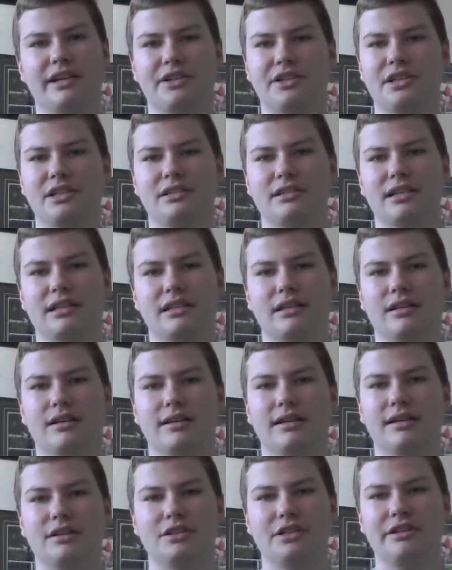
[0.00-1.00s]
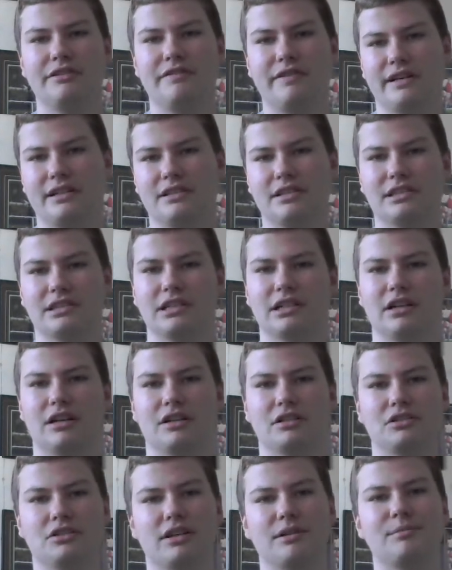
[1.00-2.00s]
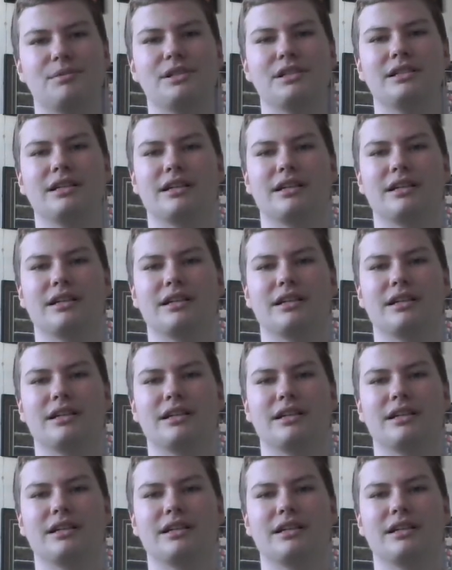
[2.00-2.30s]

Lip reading: She said that she thinks it's the last time she's